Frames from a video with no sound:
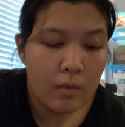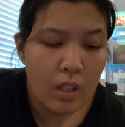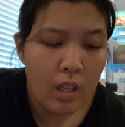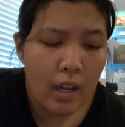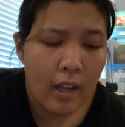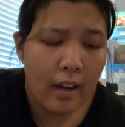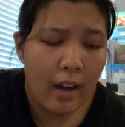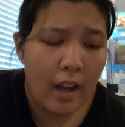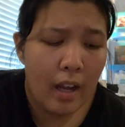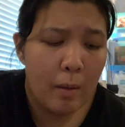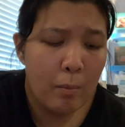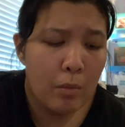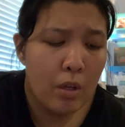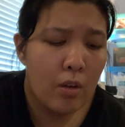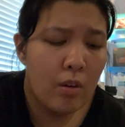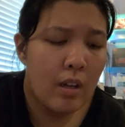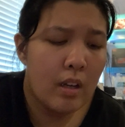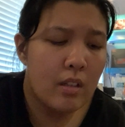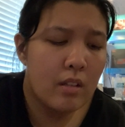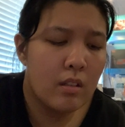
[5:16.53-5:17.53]
And I'm
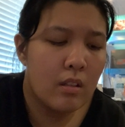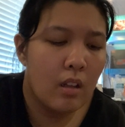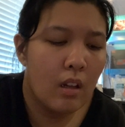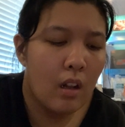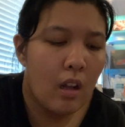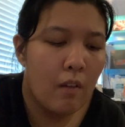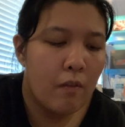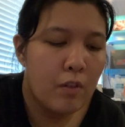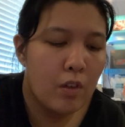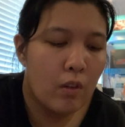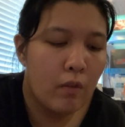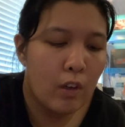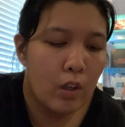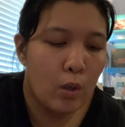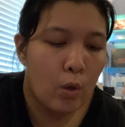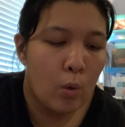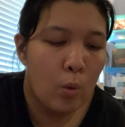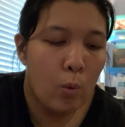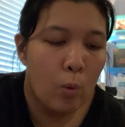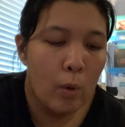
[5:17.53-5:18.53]
known as the leftover
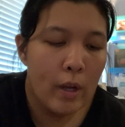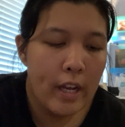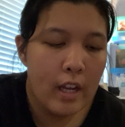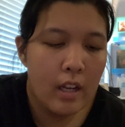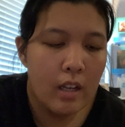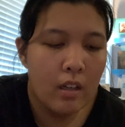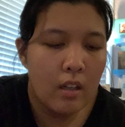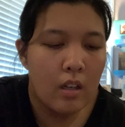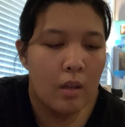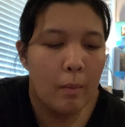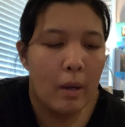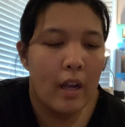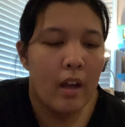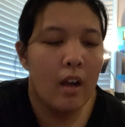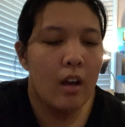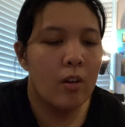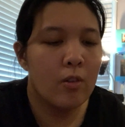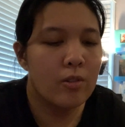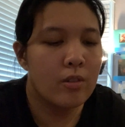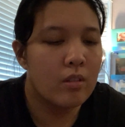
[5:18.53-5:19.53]
queen in my
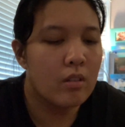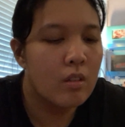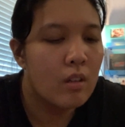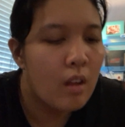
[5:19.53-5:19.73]
house.